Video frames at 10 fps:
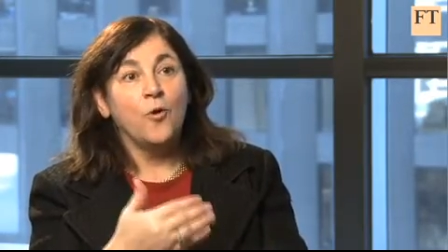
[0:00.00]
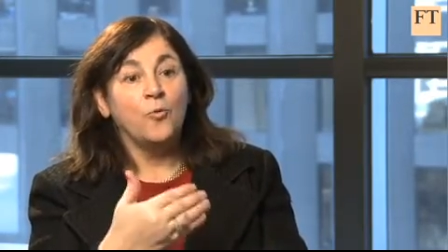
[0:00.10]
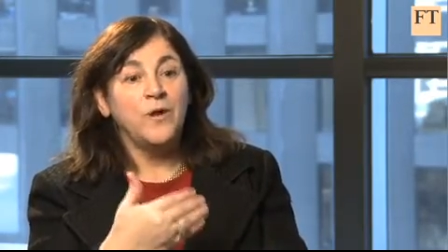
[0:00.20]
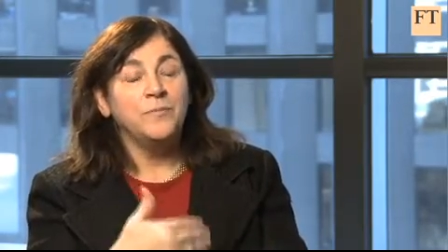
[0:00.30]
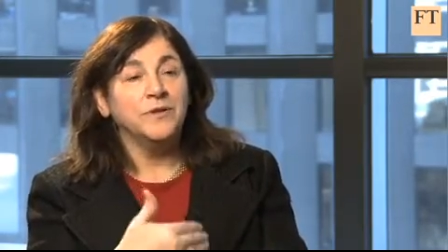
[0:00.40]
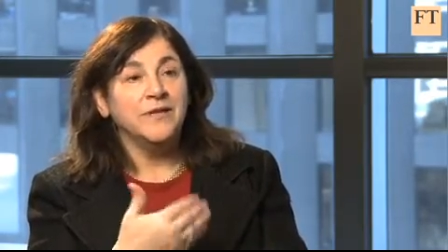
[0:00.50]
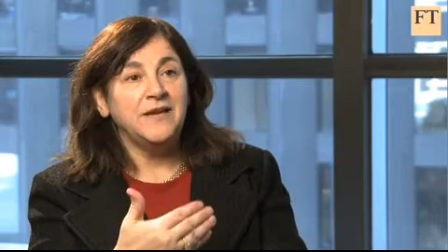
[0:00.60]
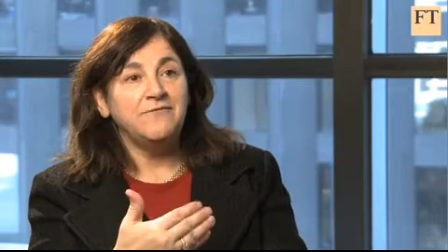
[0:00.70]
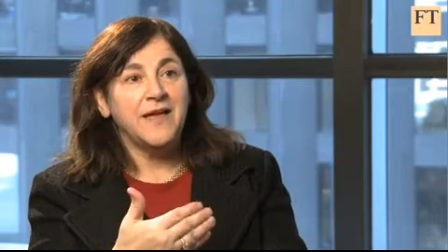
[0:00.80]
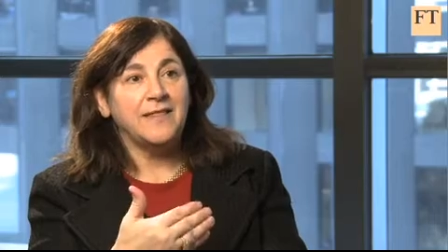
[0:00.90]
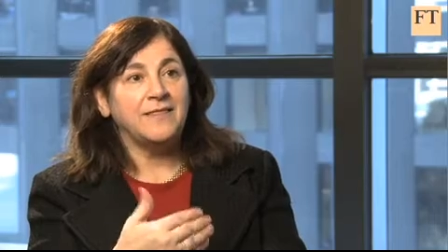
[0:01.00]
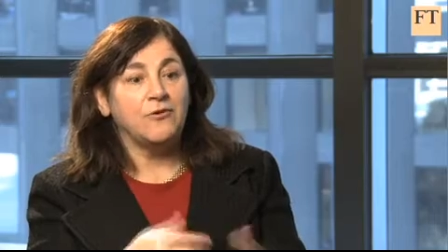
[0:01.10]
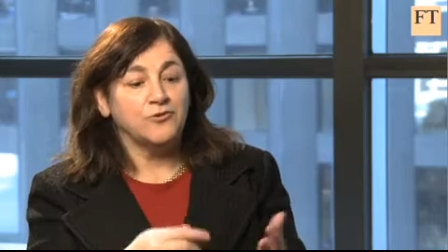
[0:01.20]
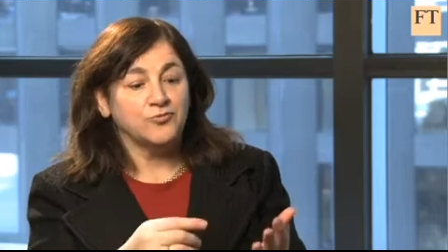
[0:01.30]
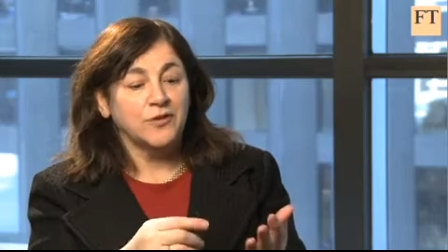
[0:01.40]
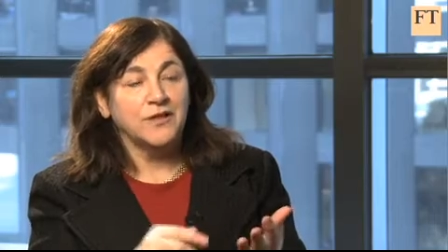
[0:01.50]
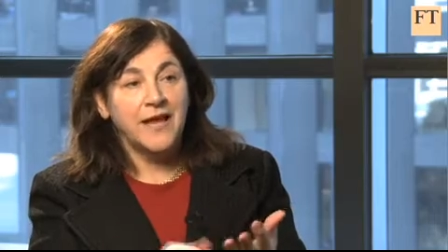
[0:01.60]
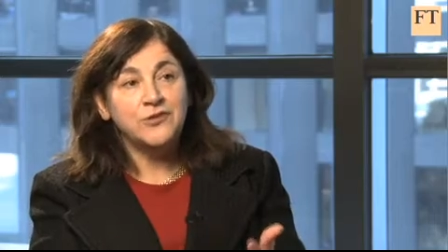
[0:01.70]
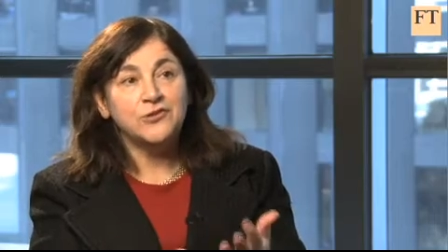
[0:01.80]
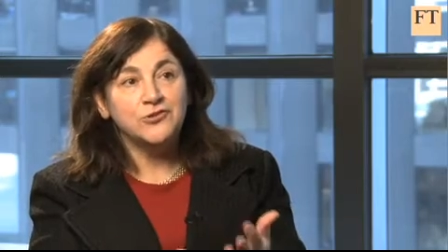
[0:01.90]
we believe that those
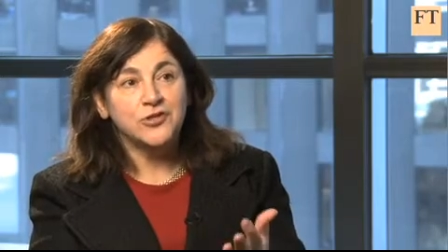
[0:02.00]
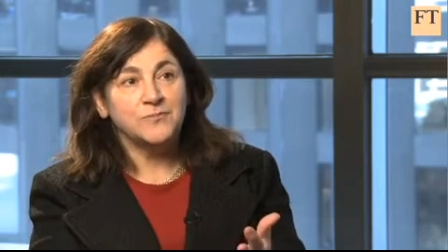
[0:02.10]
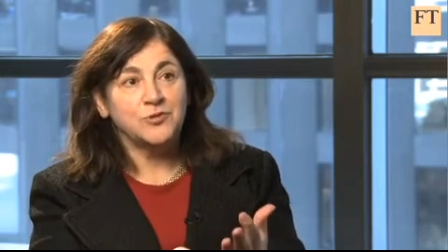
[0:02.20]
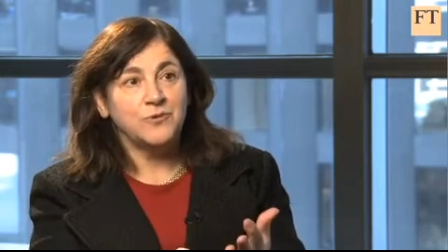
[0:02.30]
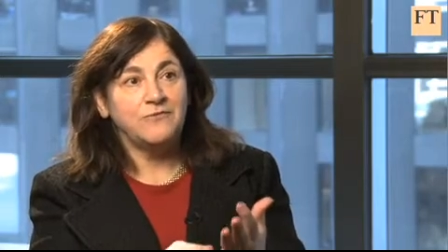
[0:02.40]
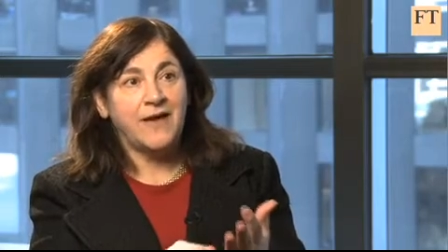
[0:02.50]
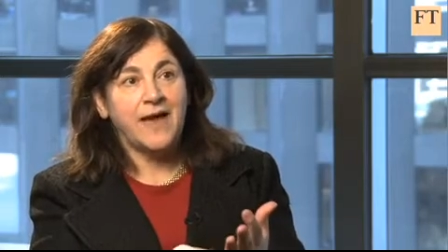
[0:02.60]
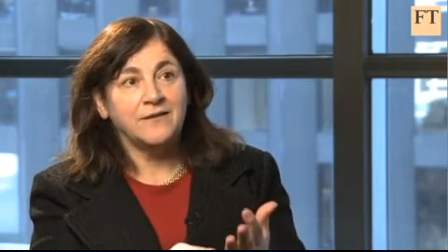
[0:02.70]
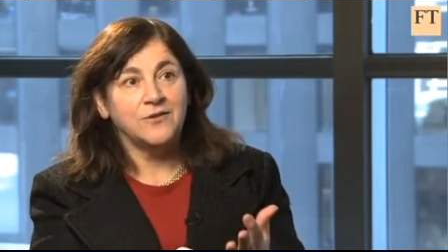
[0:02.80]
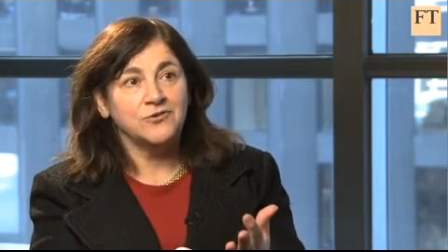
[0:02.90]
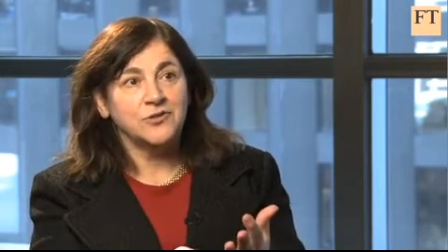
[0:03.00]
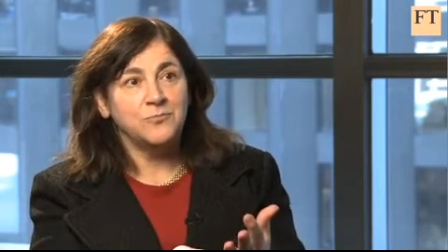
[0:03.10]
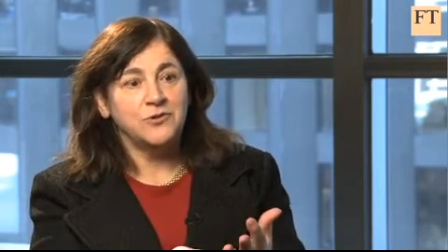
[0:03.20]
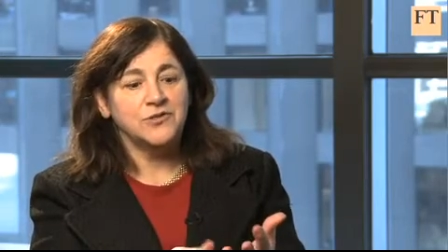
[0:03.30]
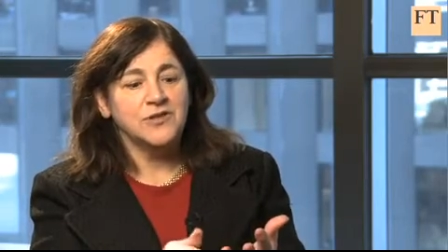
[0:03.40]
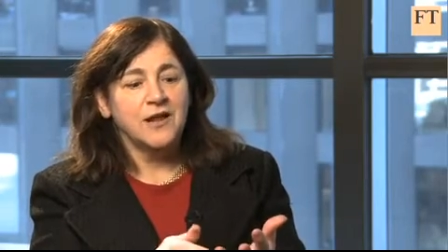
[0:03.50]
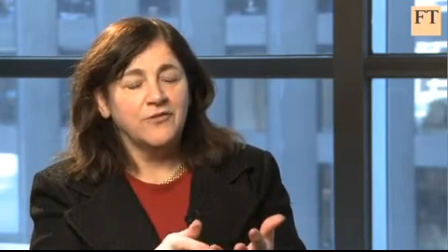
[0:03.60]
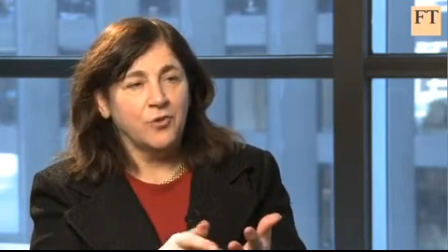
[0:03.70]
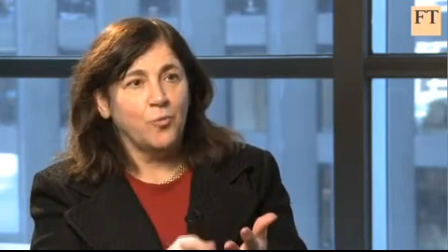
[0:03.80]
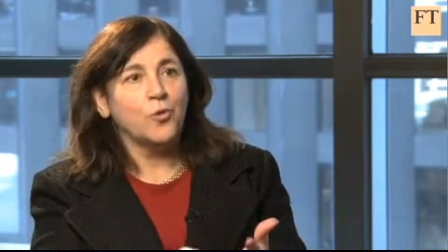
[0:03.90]
relationships we've had in those communities,
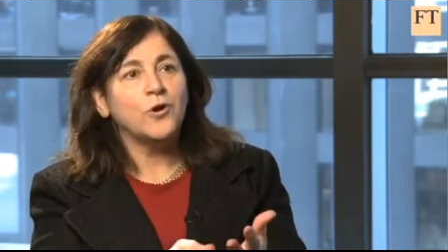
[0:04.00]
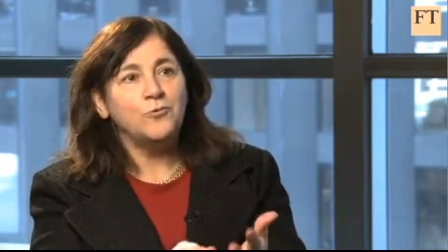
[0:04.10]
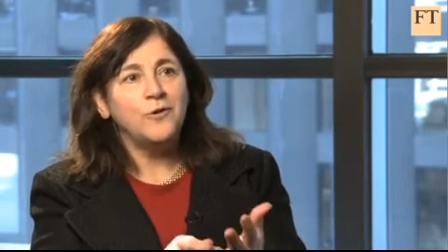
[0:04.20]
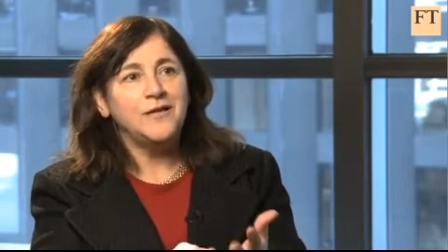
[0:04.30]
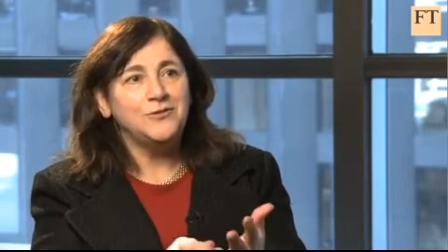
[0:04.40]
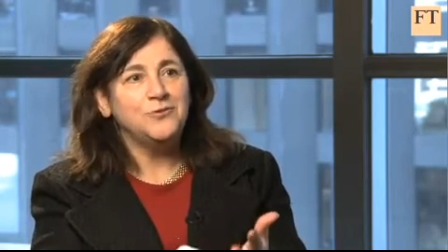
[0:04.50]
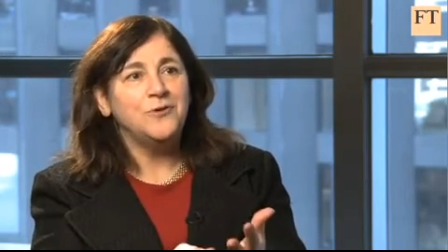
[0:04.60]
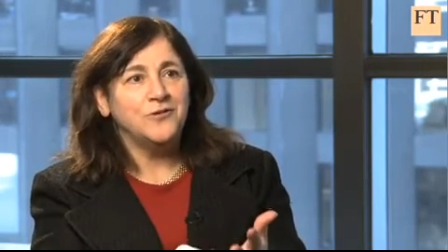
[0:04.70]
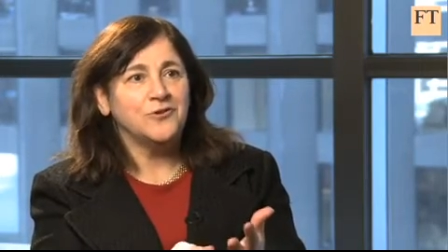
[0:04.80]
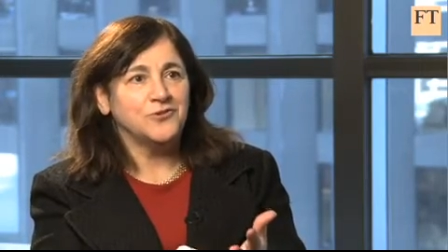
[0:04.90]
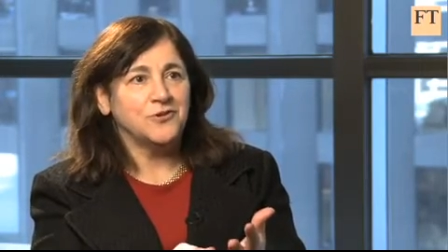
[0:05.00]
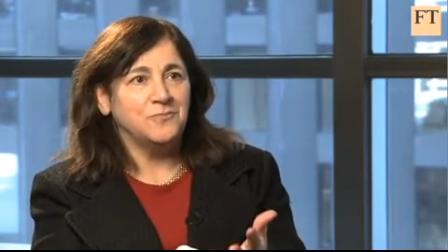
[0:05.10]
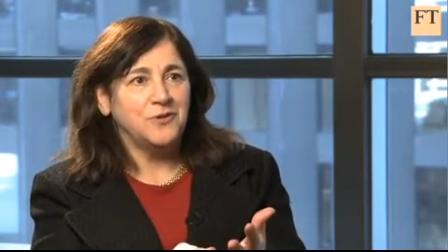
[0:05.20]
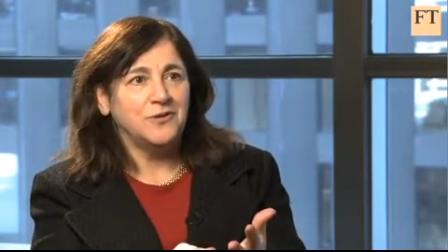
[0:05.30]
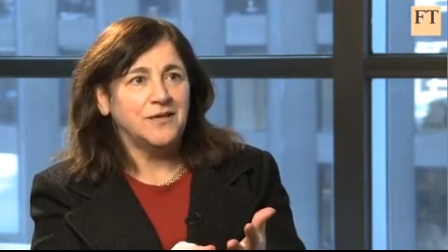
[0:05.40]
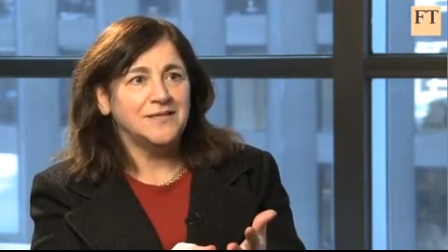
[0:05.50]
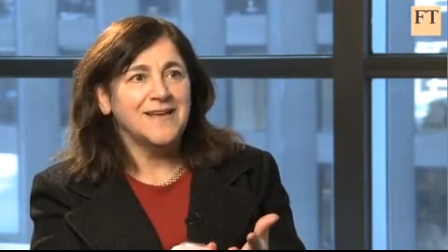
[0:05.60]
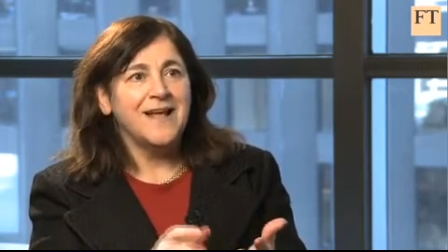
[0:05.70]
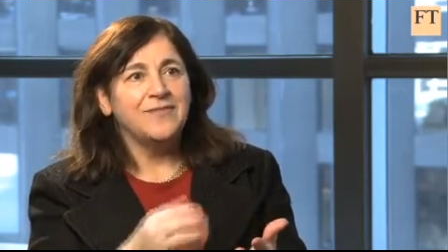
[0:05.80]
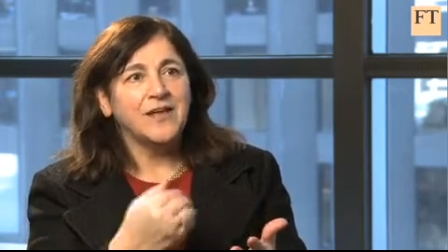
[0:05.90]
the work we do in those communities,
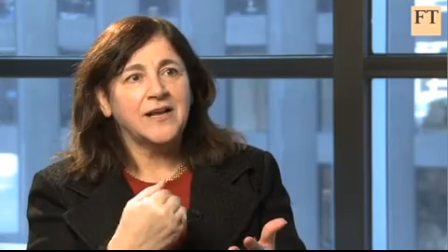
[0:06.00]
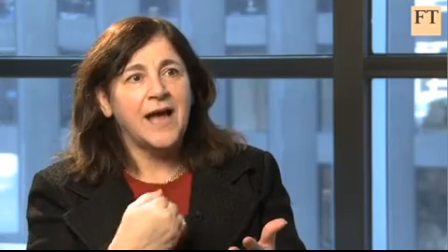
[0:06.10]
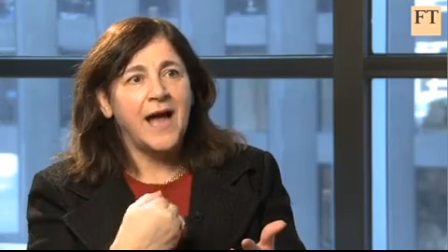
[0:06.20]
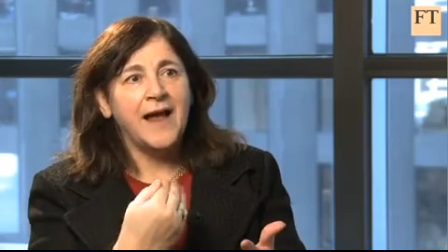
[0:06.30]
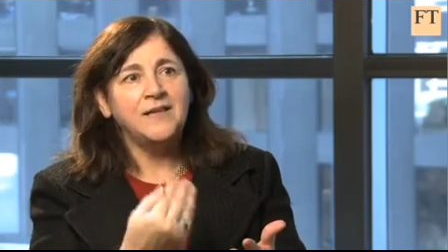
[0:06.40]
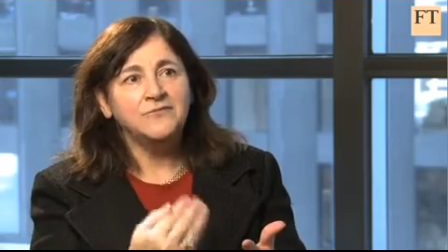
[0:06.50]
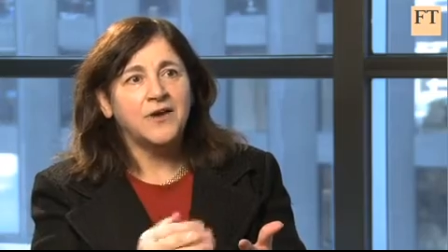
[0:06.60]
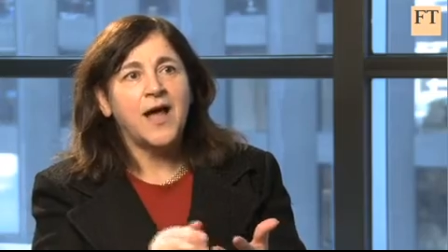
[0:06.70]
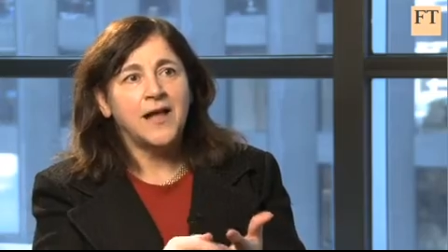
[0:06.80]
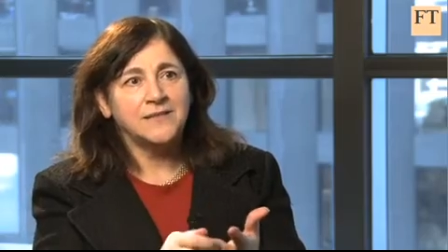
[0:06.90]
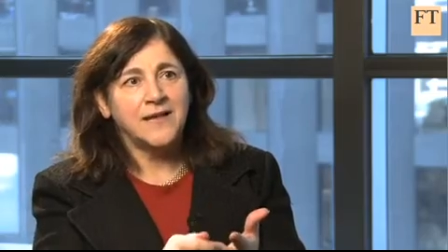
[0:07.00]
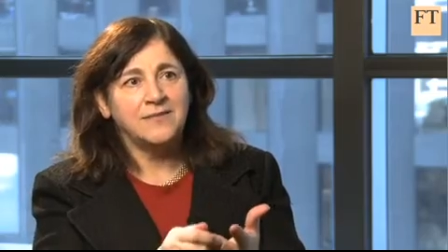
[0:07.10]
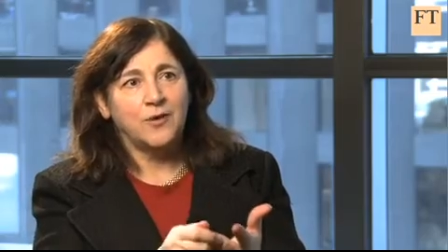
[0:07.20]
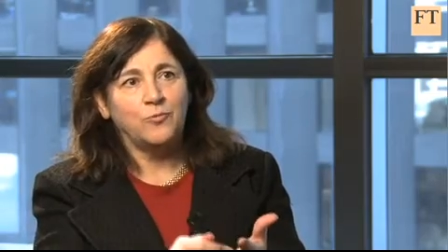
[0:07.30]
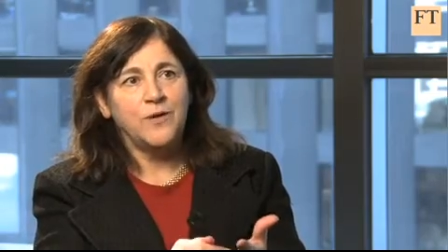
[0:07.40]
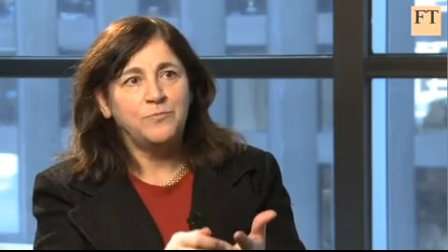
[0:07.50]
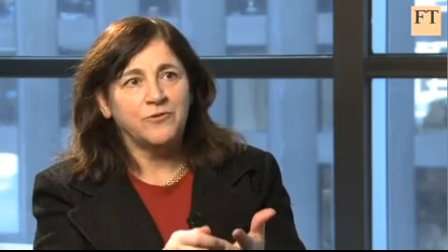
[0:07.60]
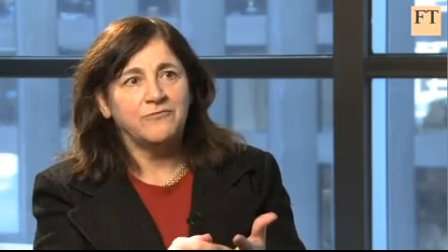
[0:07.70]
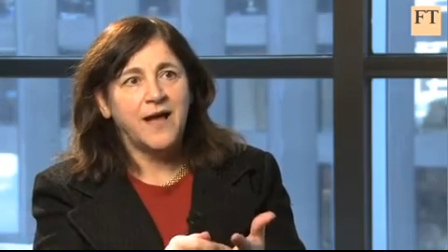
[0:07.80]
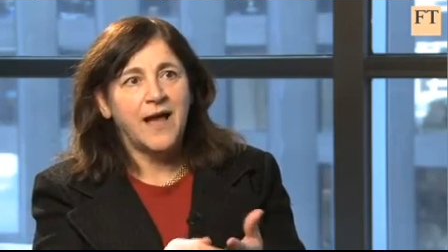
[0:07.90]
the kind of content that we
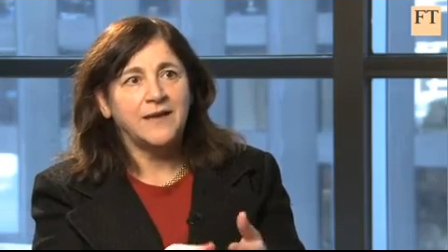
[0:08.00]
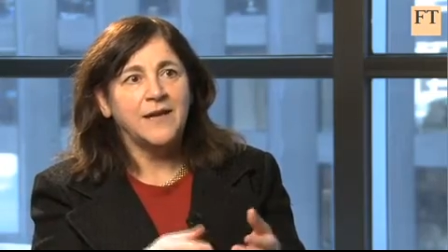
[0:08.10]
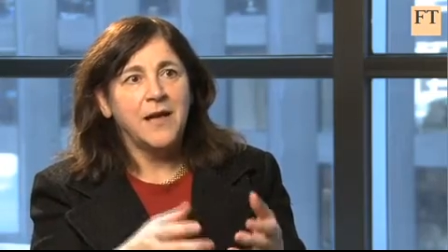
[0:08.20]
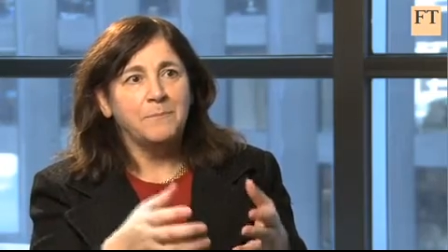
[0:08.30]
provide